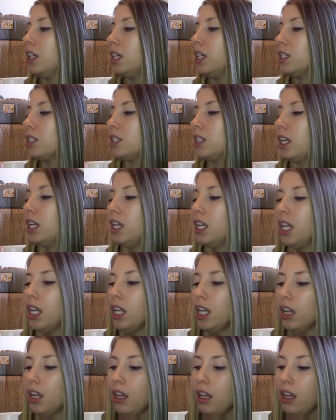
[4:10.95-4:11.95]
He's
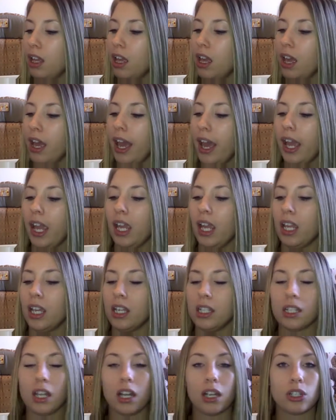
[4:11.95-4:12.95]
eating an
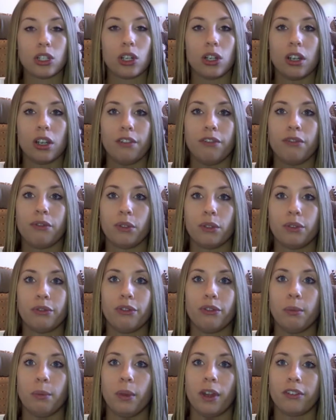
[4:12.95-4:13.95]
entire jar of fruit
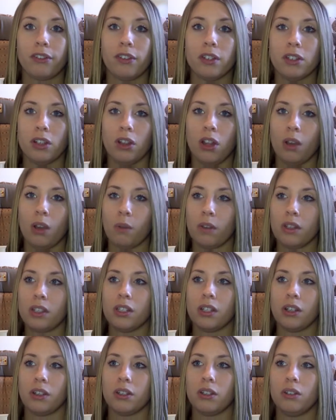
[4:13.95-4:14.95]
for breakfast along with
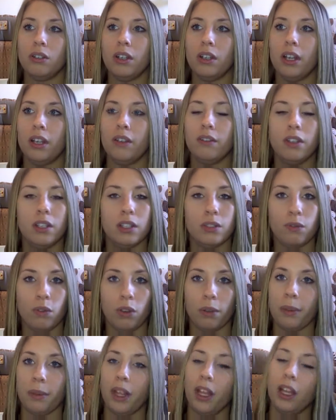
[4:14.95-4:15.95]
cereal and his
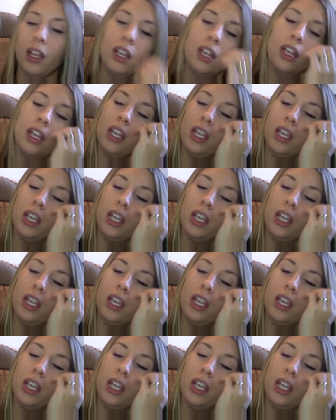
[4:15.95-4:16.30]
formula.